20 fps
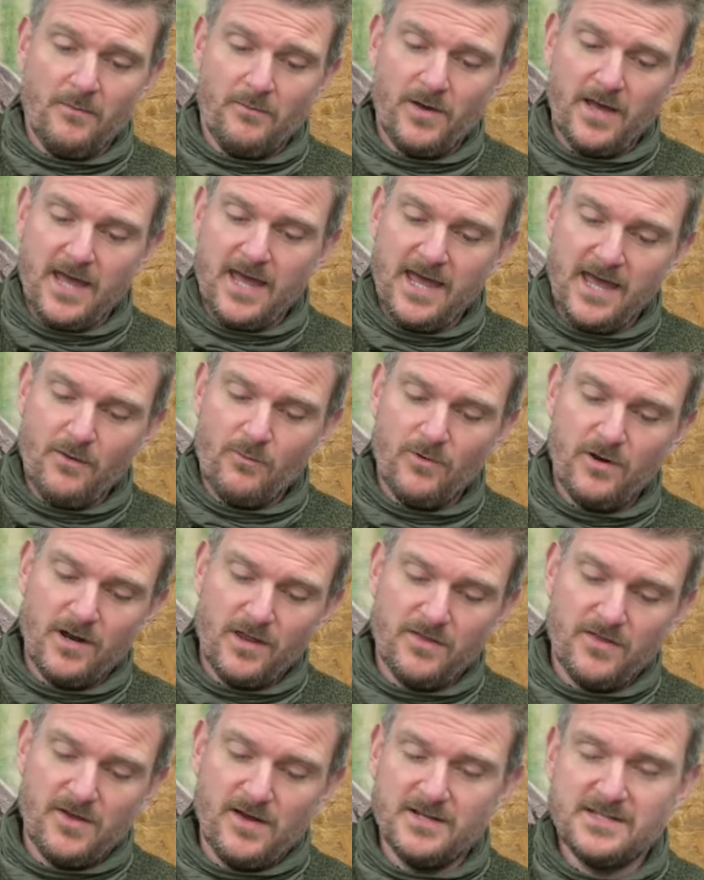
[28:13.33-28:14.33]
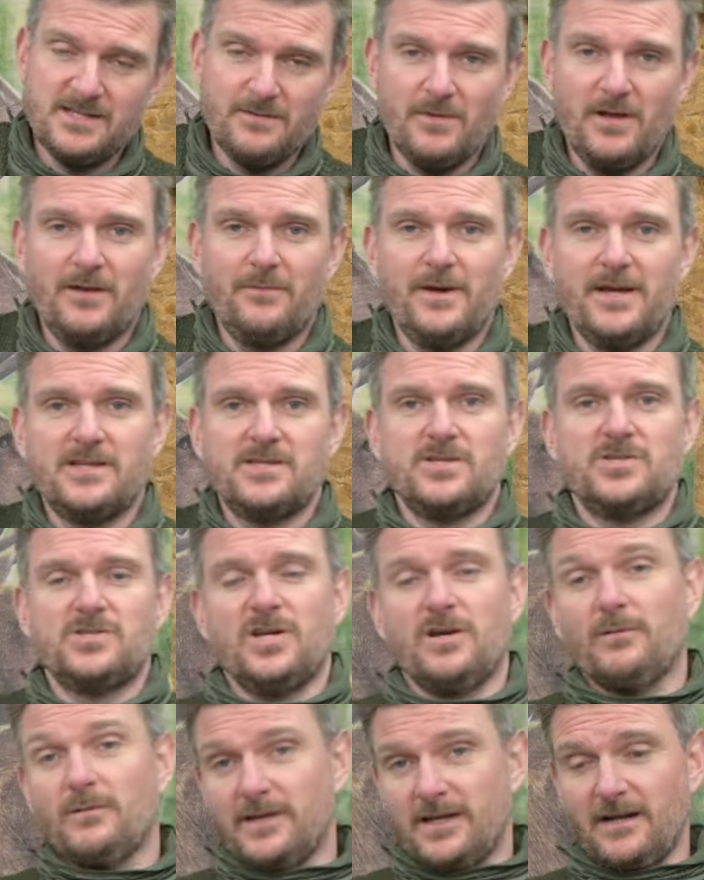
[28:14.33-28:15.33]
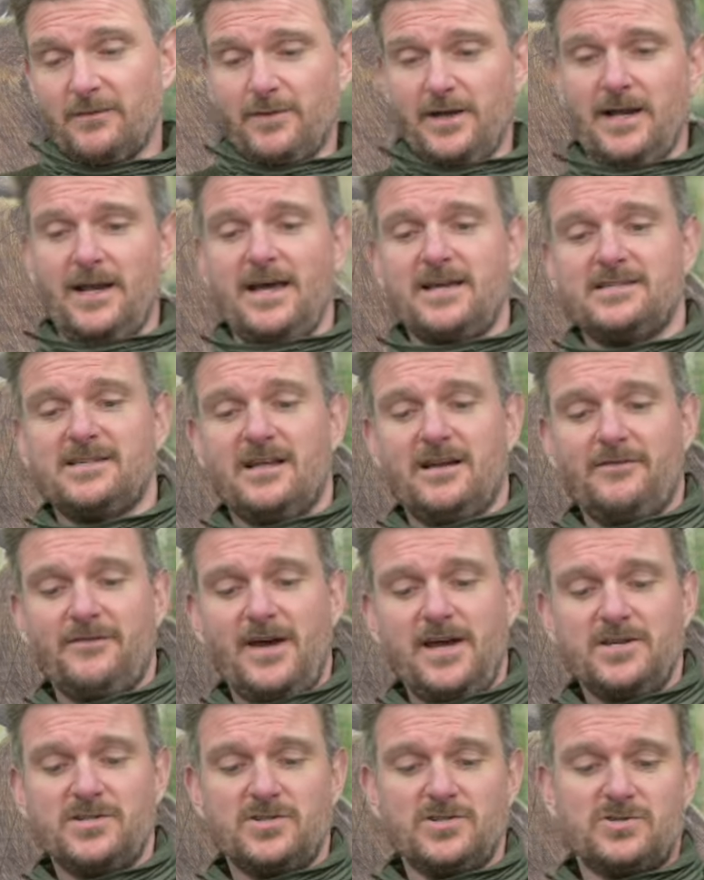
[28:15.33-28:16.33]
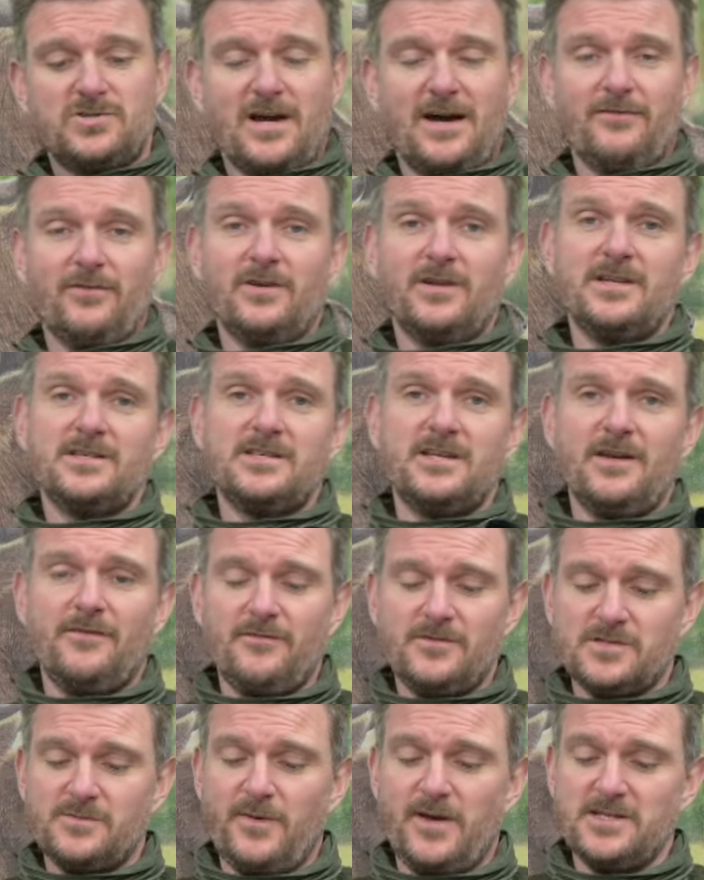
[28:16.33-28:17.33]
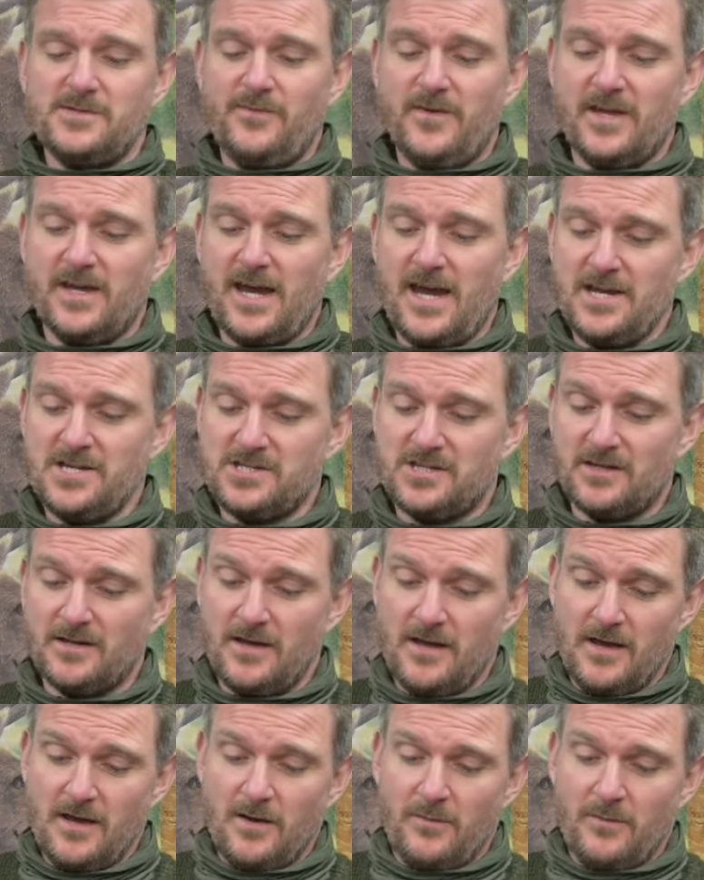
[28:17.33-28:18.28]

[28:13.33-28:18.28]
But here we're in a 30mm tube, a little bit less elevation travel, and it's a different specification